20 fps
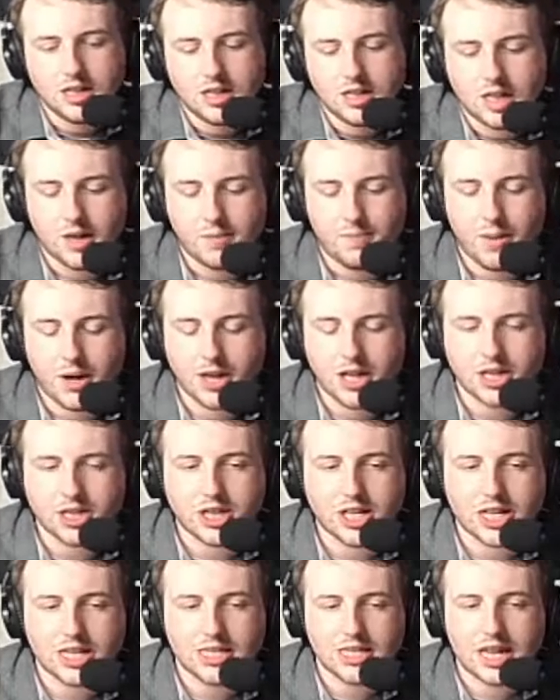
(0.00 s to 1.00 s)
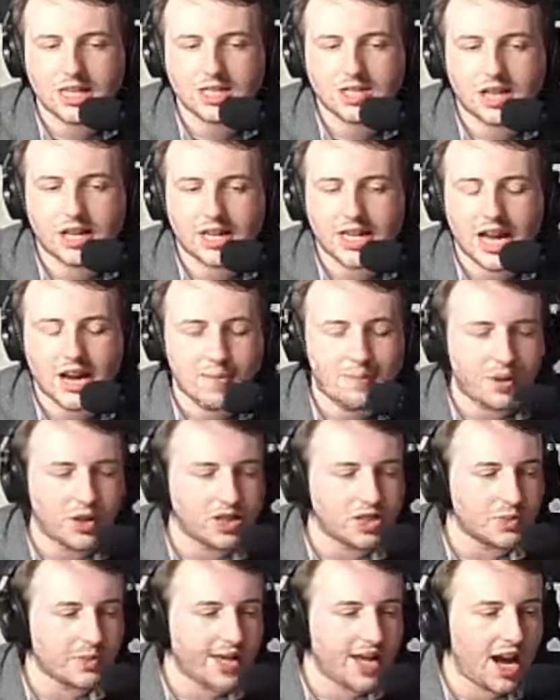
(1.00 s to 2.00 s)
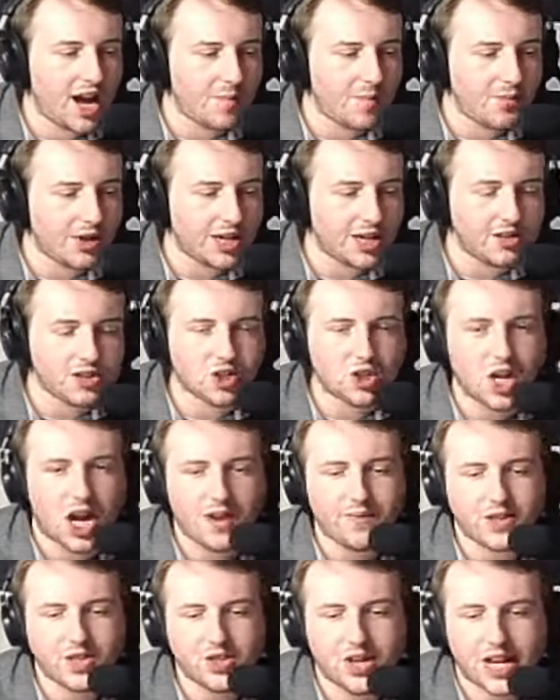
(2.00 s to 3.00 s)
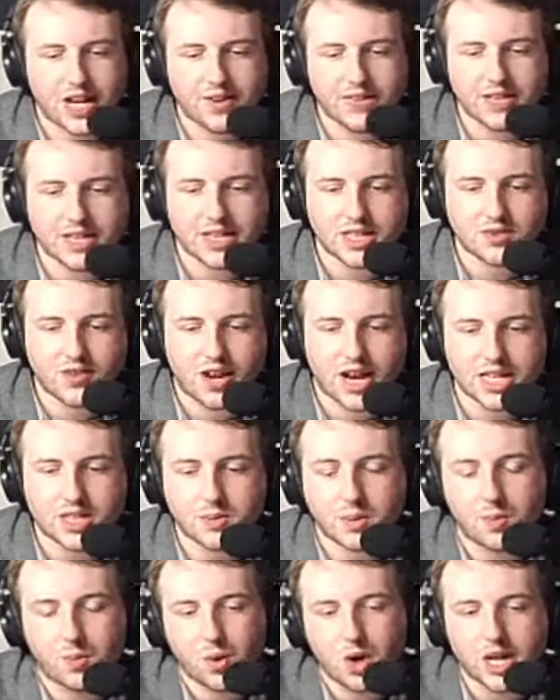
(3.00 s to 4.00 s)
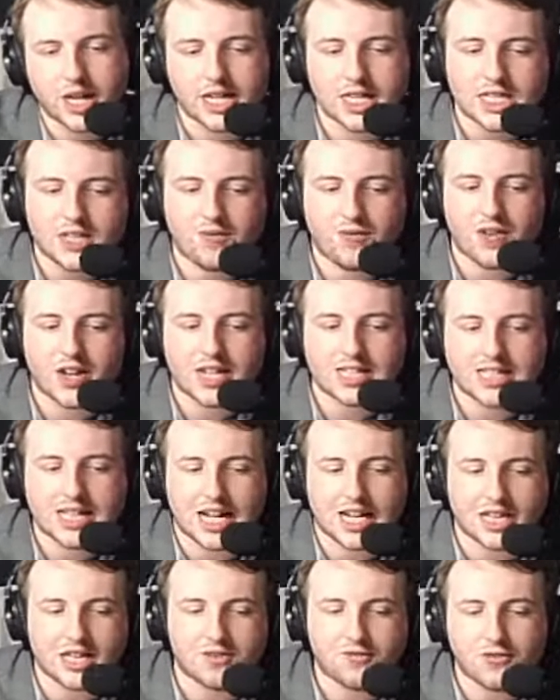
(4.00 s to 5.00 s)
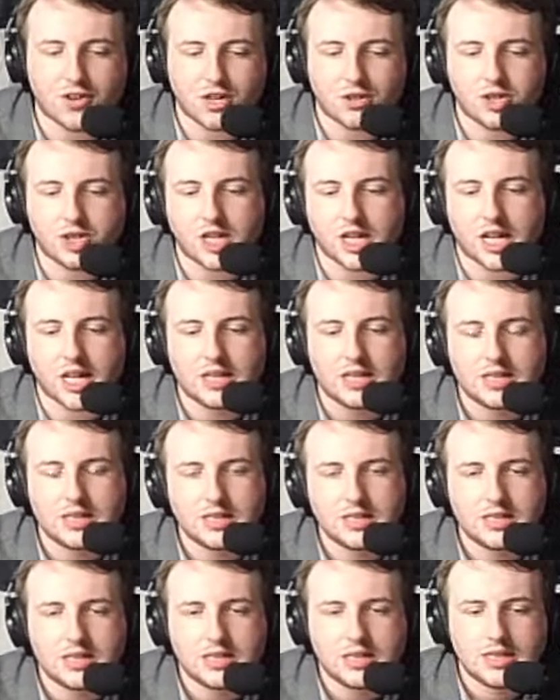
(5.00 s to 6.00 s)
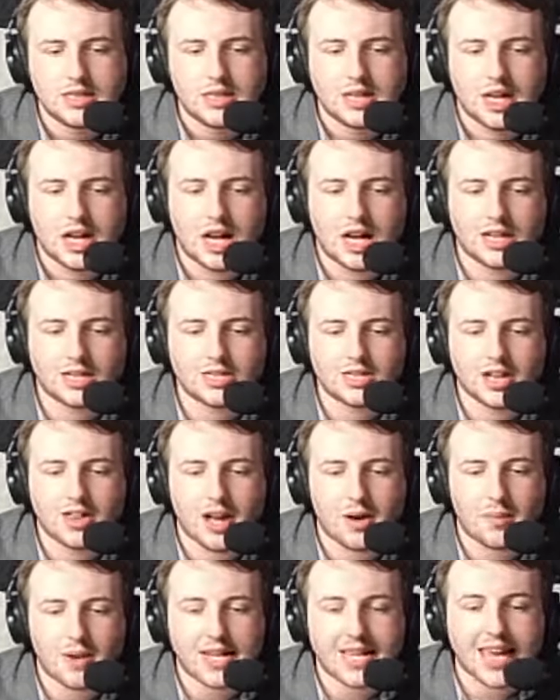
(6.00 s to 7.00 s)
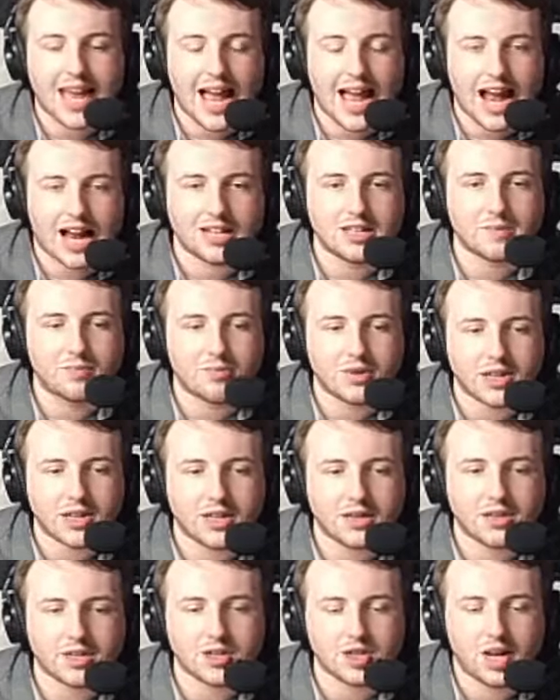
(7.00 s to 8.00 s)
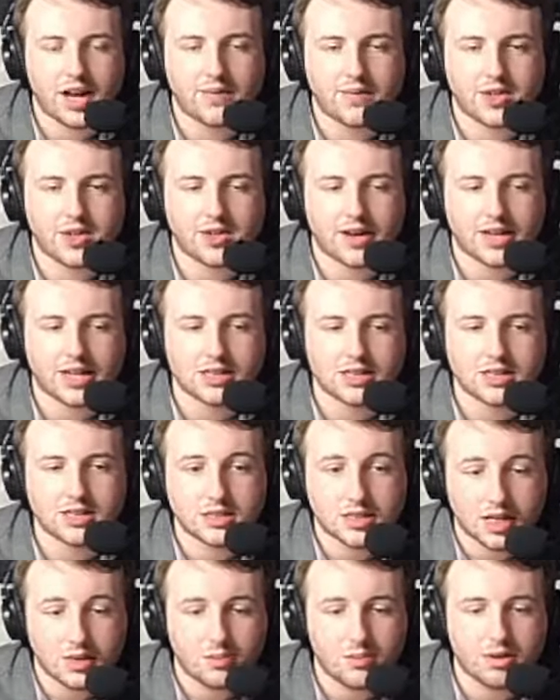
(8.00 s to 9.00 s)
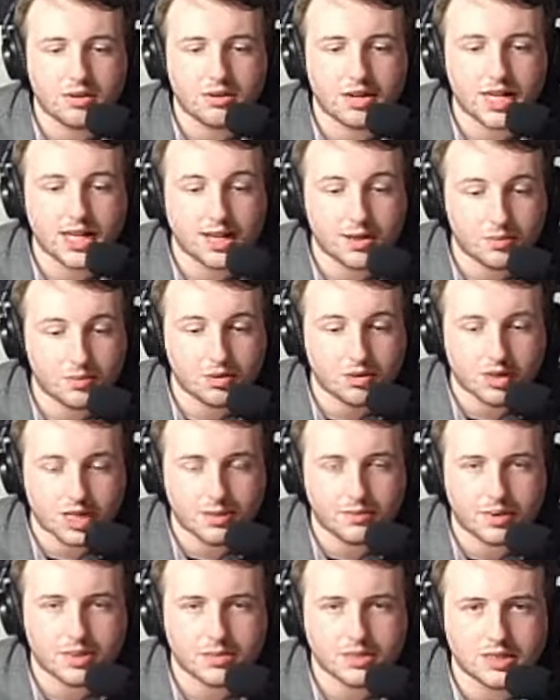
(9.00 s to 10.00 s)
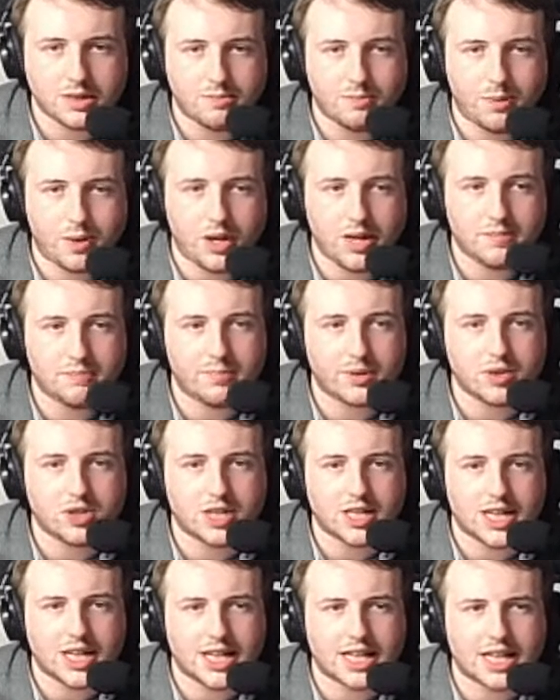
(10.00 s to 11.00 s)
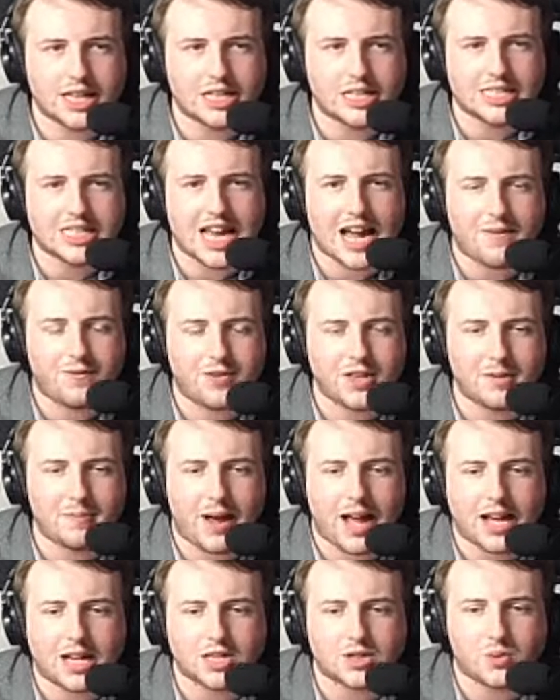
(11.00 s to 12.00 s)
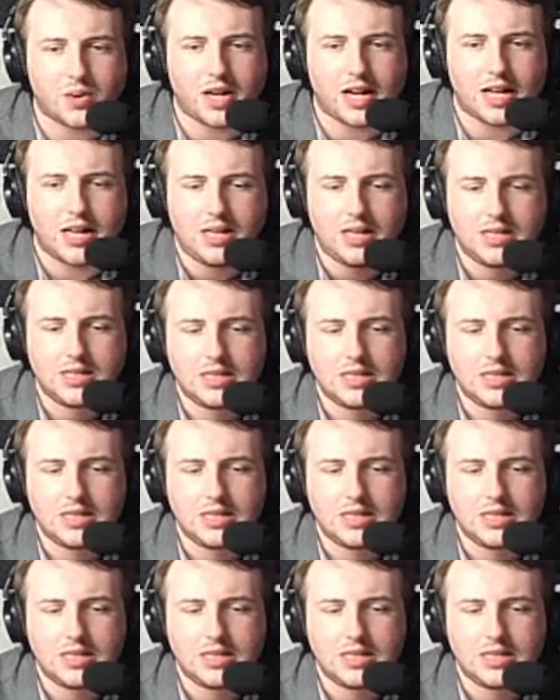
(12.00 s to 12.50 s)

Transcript: Apologies, apologies we can't bring you the driver tracker in this race. We're working to fix that in the future so that we can bring you the driver tracker. So don't worry, it will come out at some point, but you're getting a little tap from the back as well.